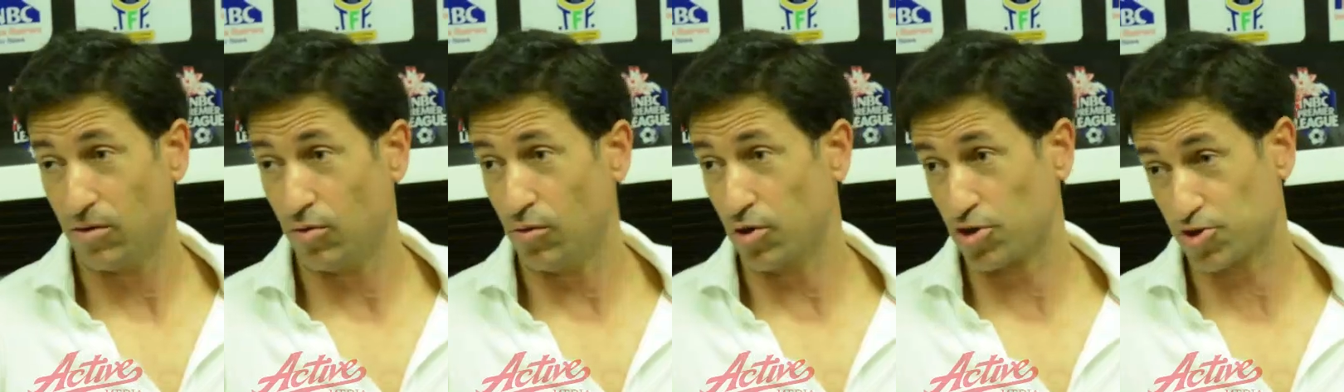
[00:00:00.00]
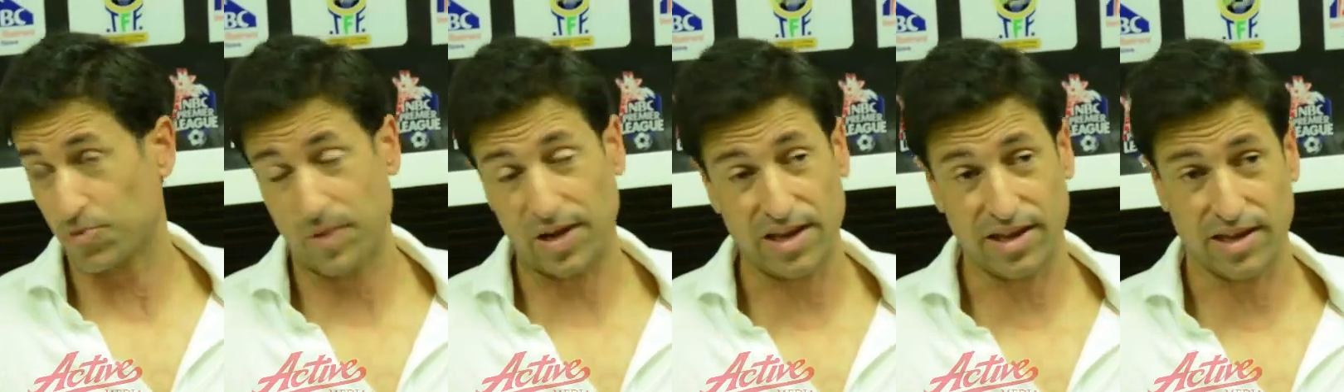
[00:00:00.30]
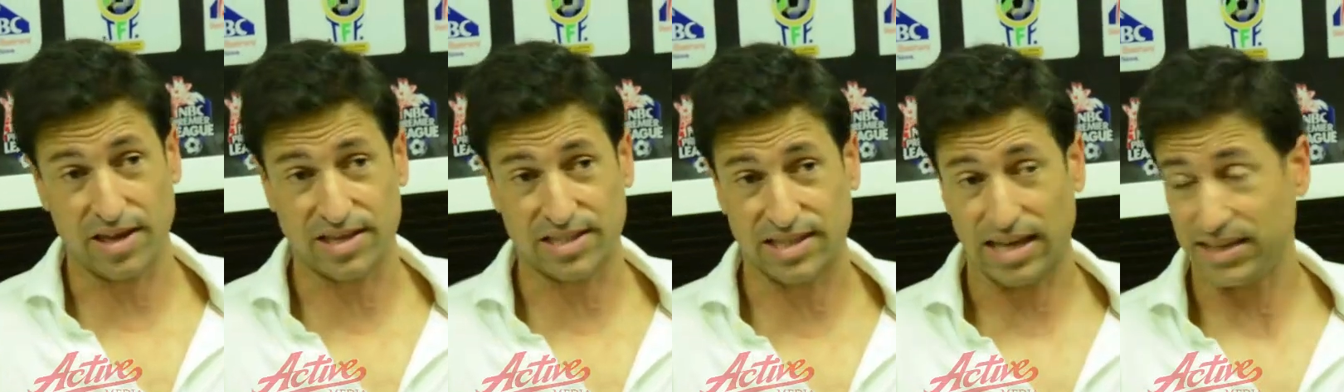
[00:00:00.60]
worse
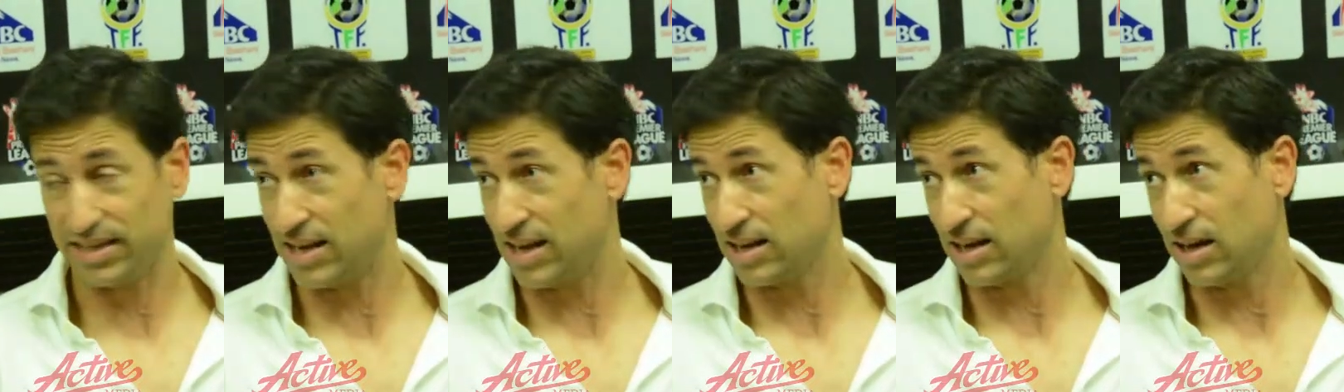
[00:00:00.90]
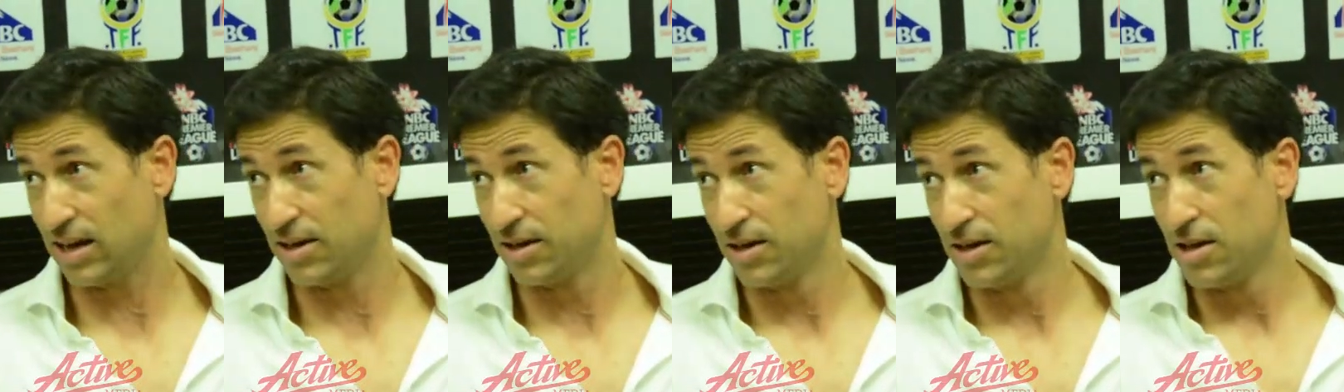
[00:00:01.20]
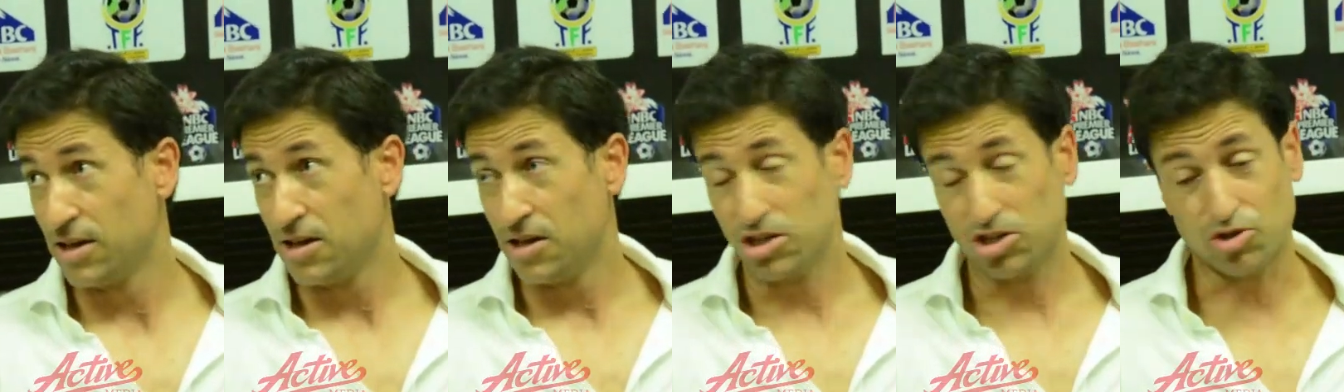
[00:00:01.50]
players than
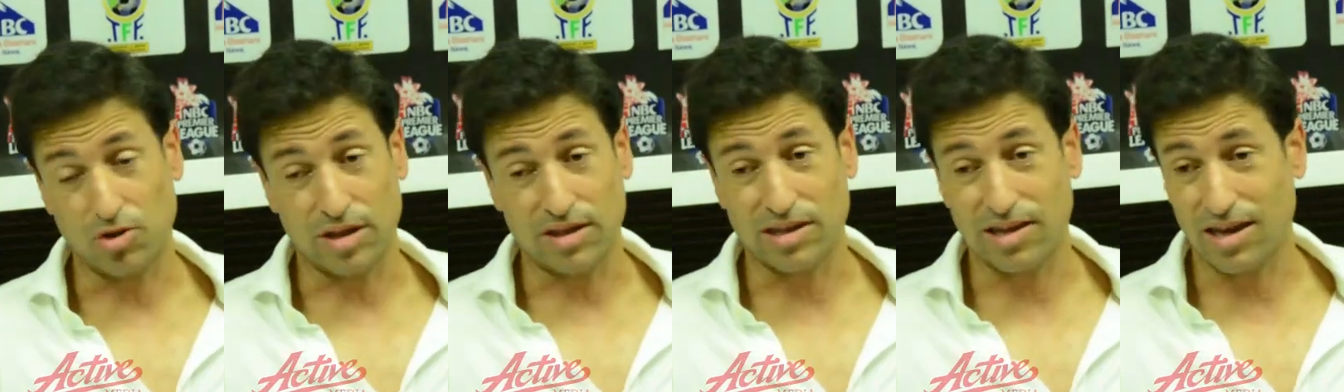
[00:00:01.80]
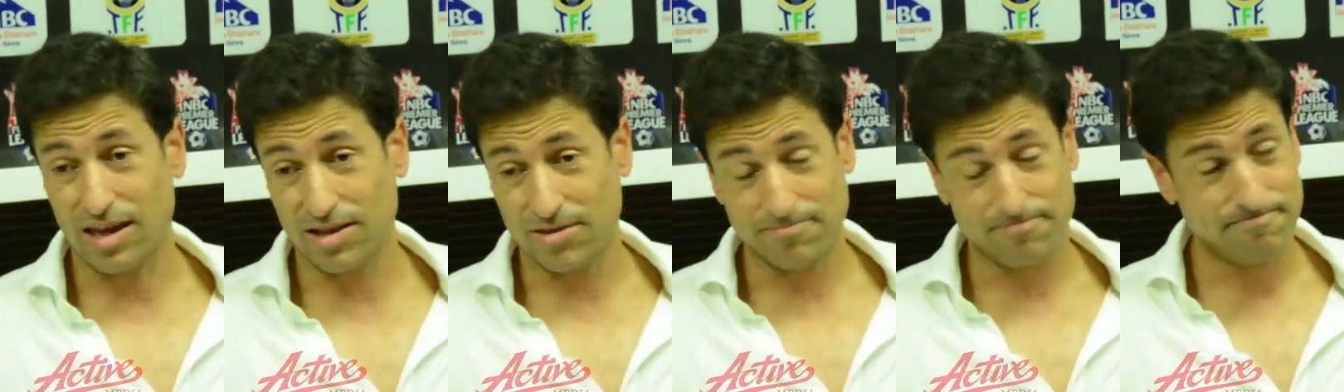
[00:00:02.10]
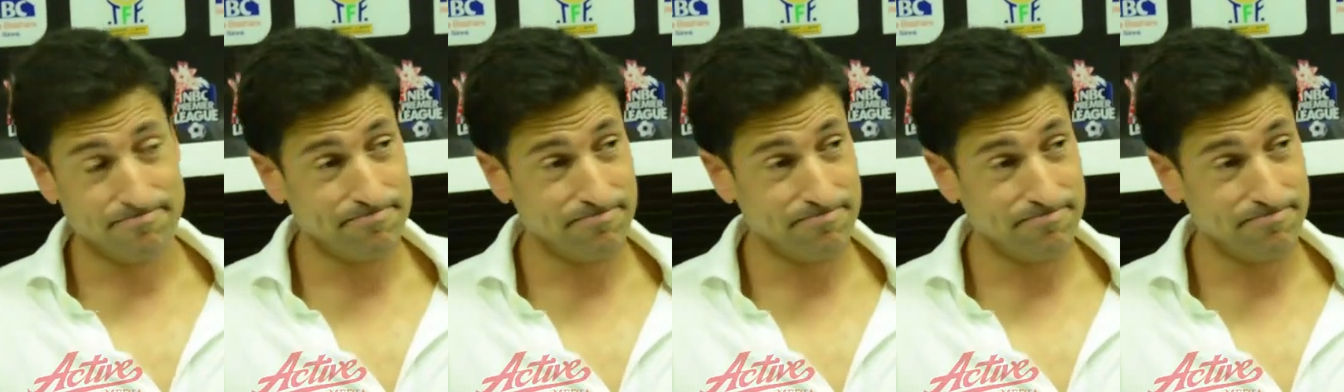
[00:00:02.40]
Yanga. So at the end,